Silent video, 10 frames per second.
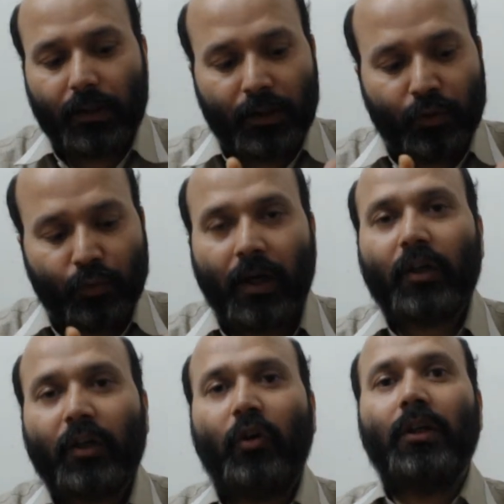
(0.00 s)
in
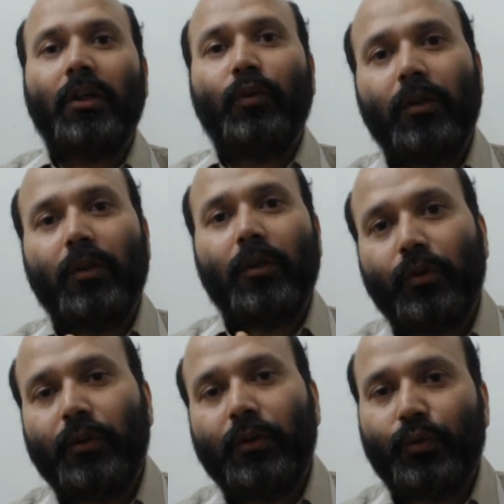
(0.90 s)
what order you are
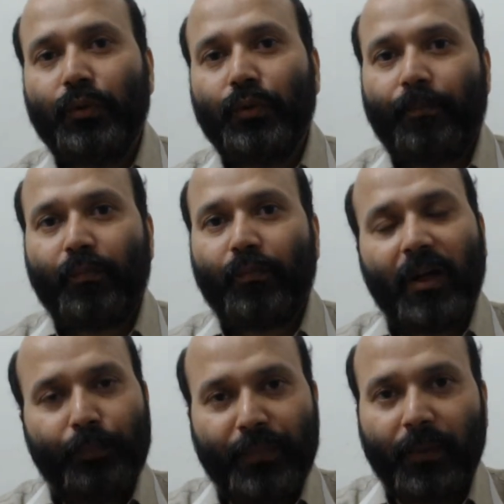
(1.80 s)
going to
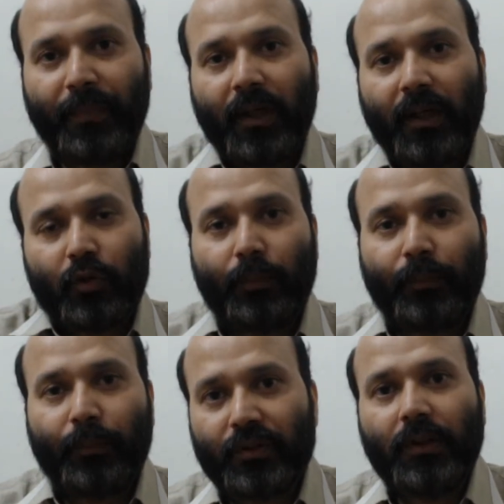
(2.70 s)
prepare
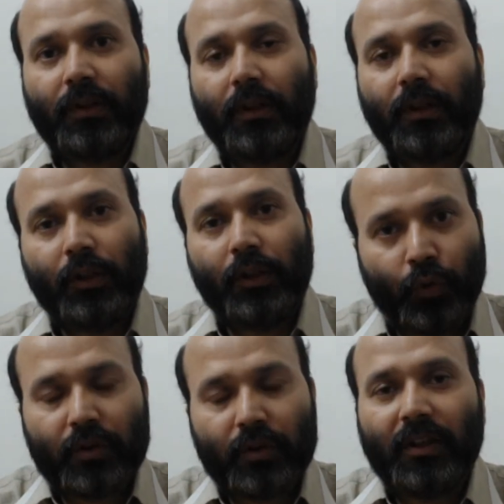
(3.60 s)
anthropology
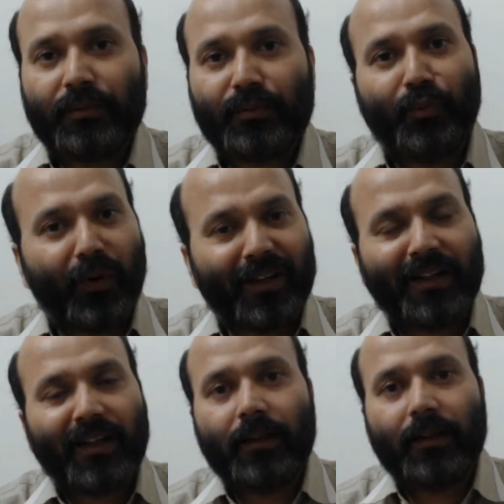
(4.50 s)
yourself. What
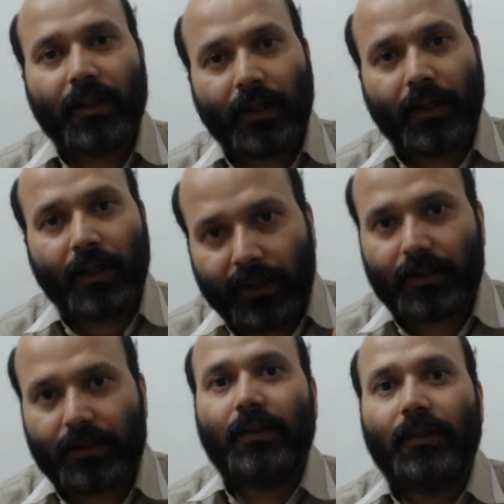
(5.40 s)
are the
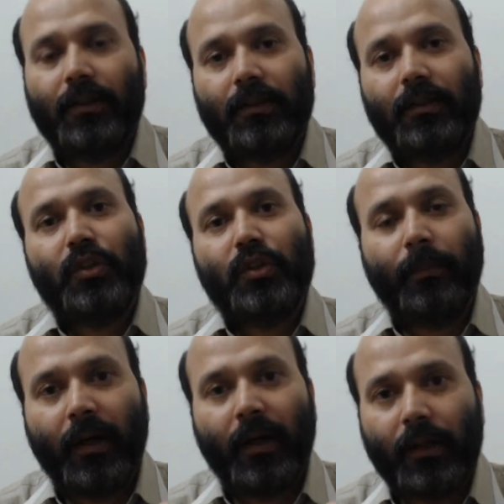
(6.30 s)
correct
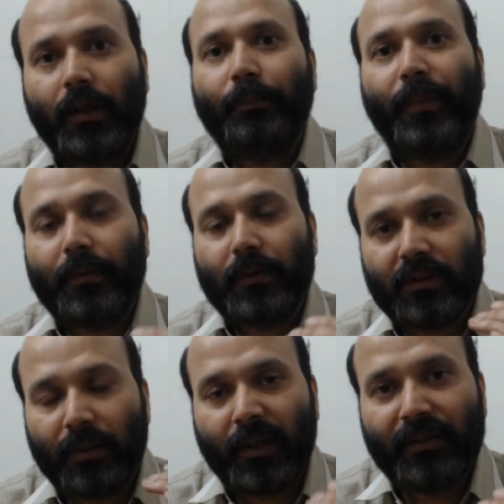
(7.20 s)
systematic
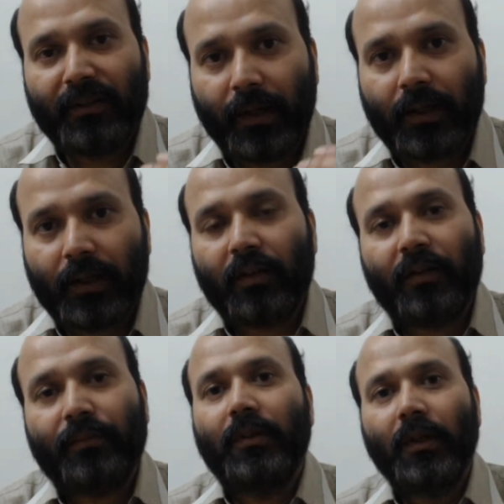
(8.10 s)
pattern
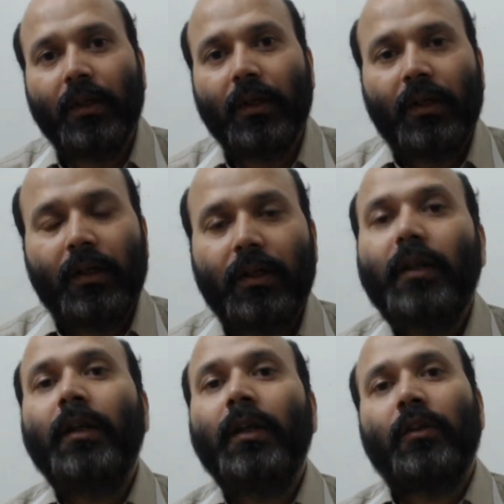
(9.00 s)
of
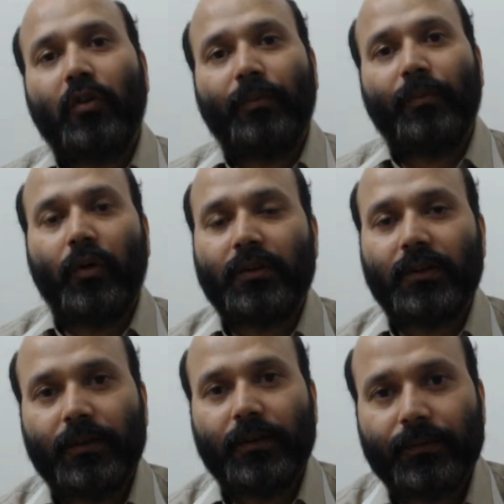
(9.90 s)
reading anthropology?
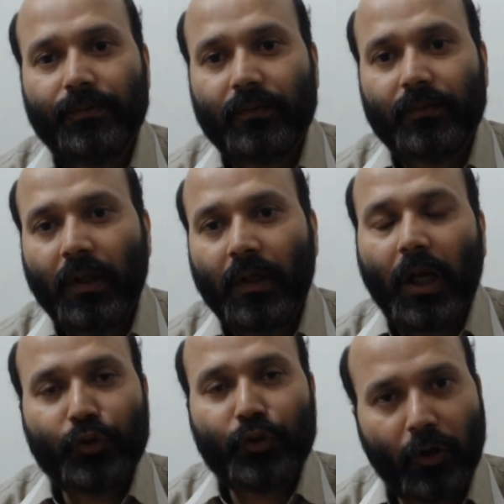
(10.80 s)

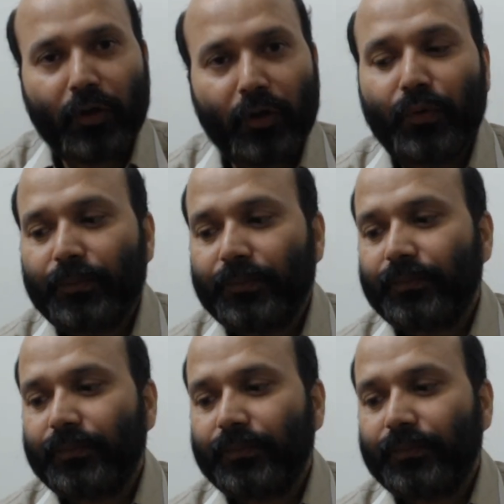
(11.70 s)
As you all know,